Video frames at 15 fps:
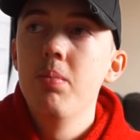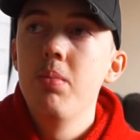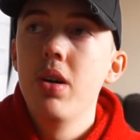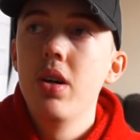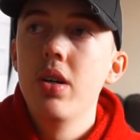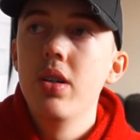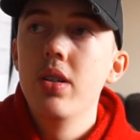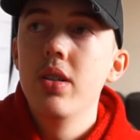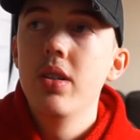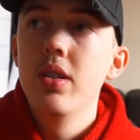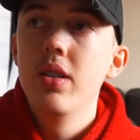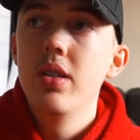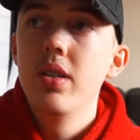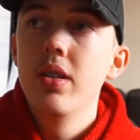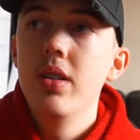But
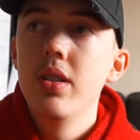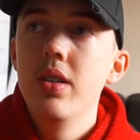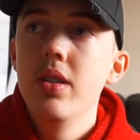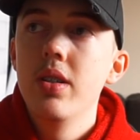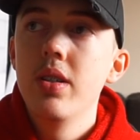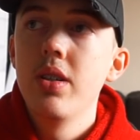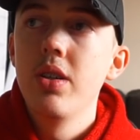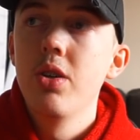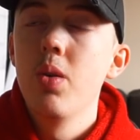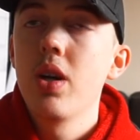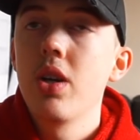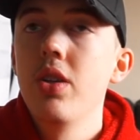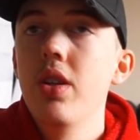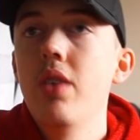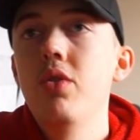you know, I
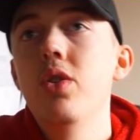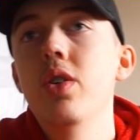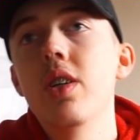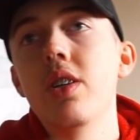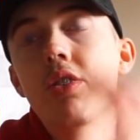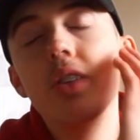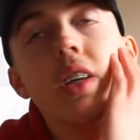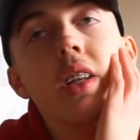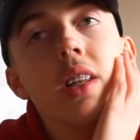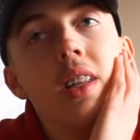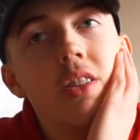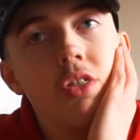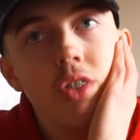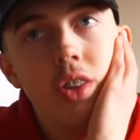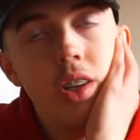can never really sit and
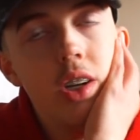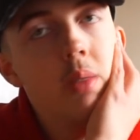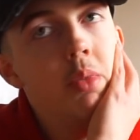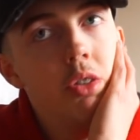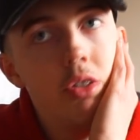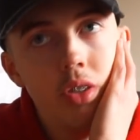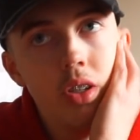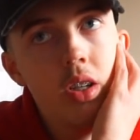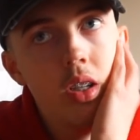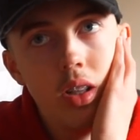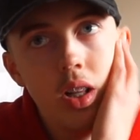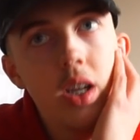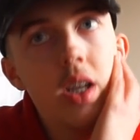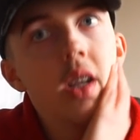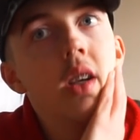listen to their music
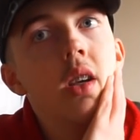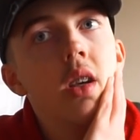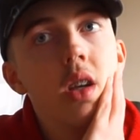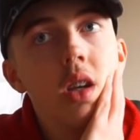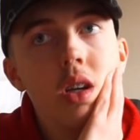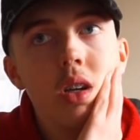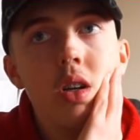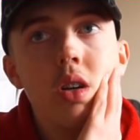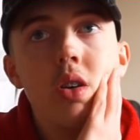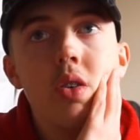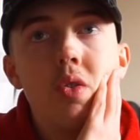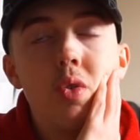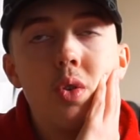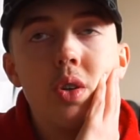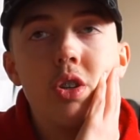like
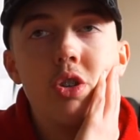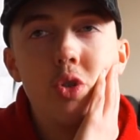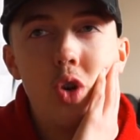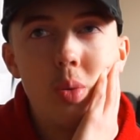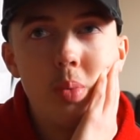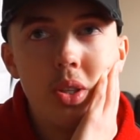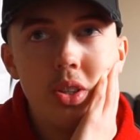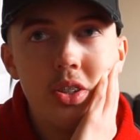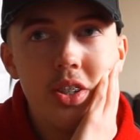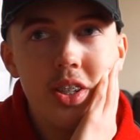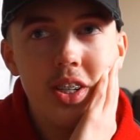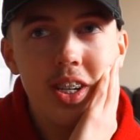for enjoyment.